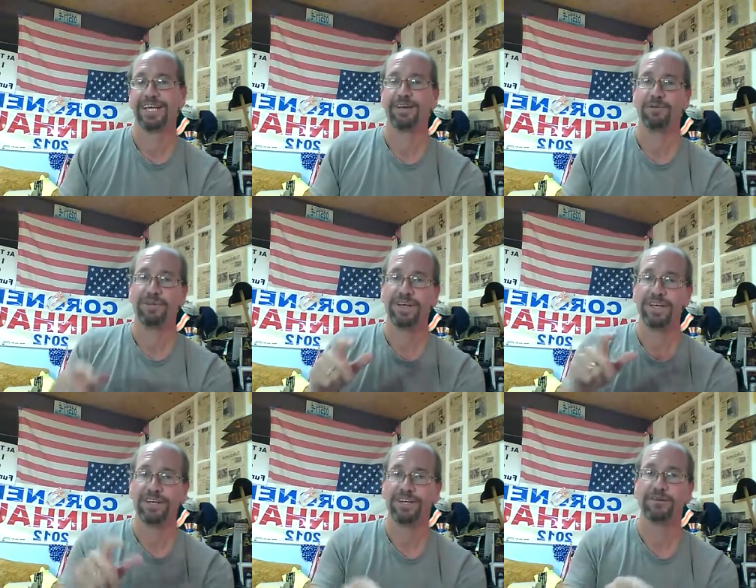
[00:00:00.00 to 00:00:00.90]
And when they
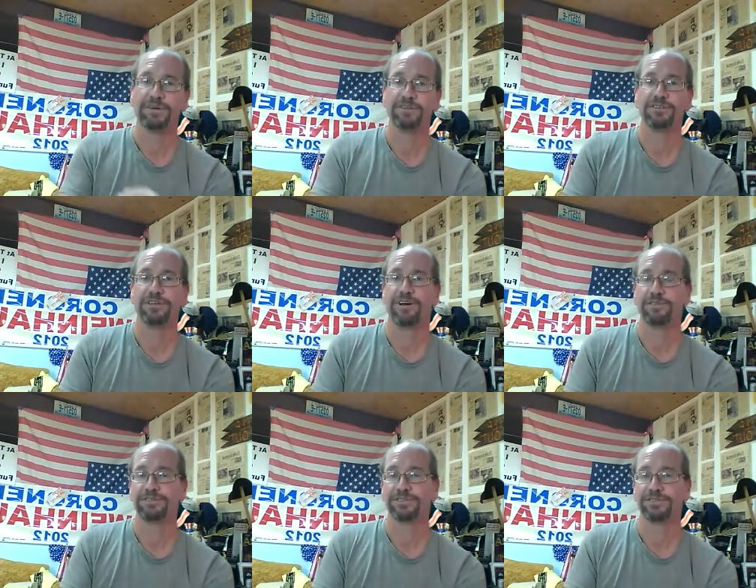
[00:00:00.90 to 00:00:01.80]
can come into the
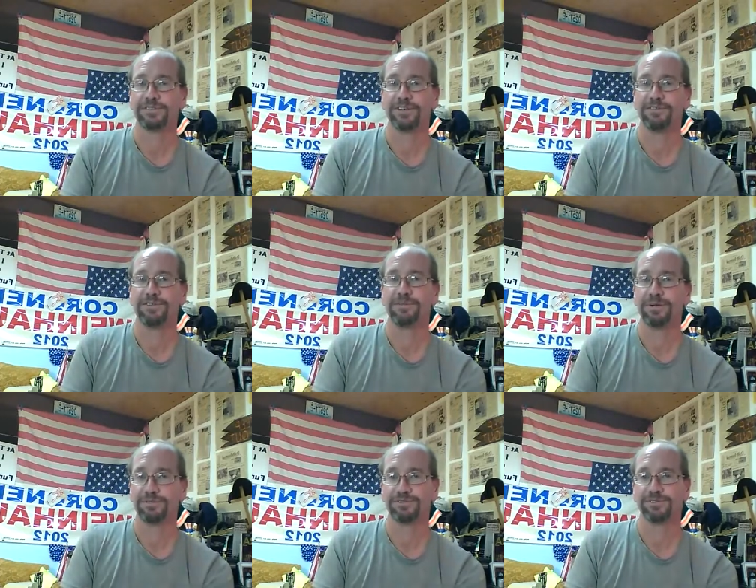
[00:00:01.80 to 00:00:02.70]
office of the
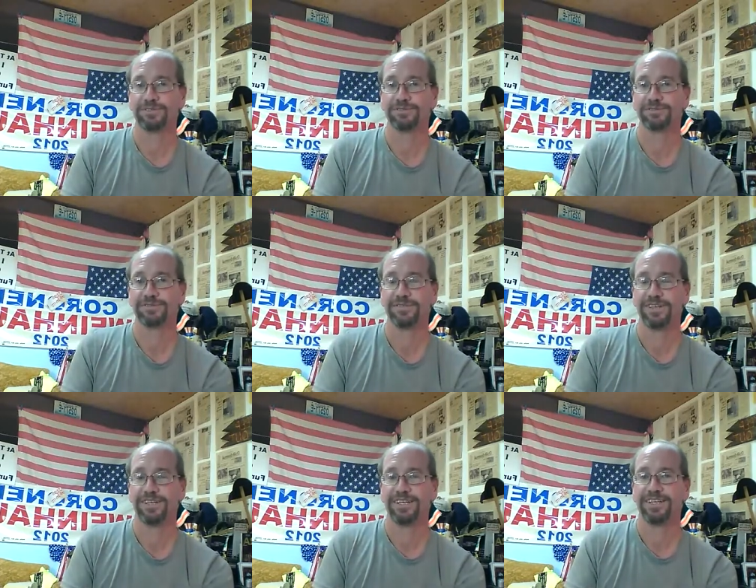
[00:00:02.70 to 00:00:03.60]
publisher
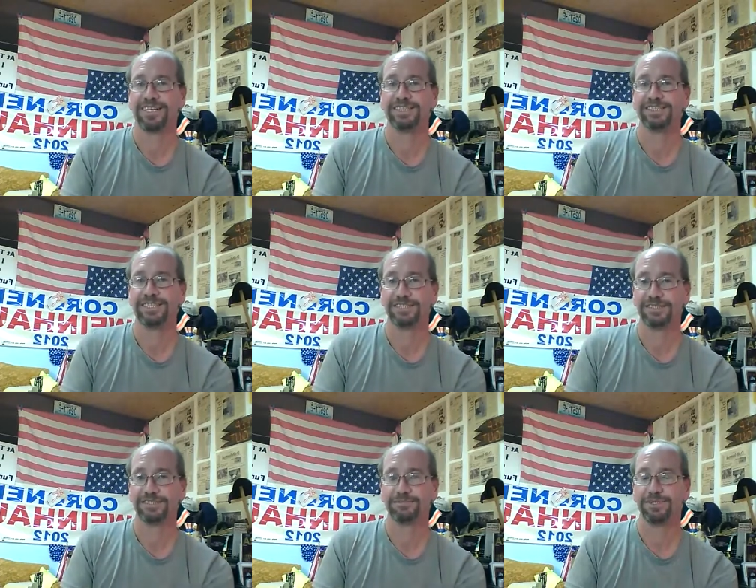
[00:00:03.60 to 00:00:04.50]
and steal
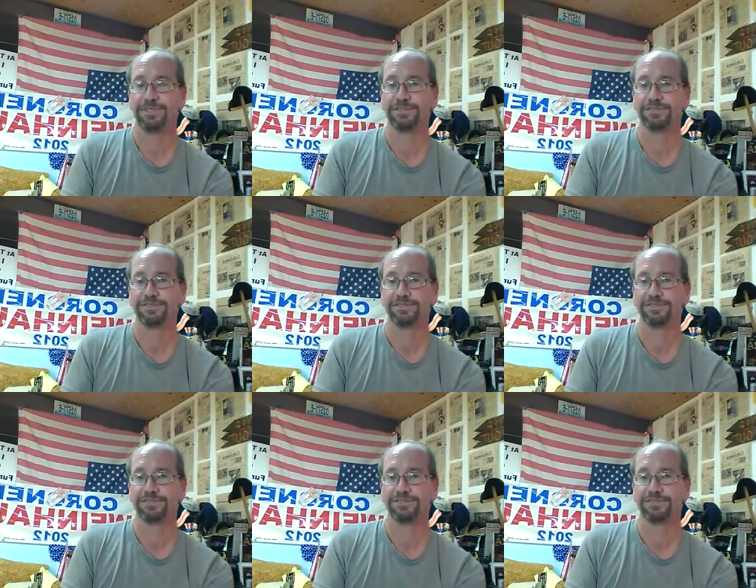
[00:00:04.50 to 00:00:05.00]
his computers,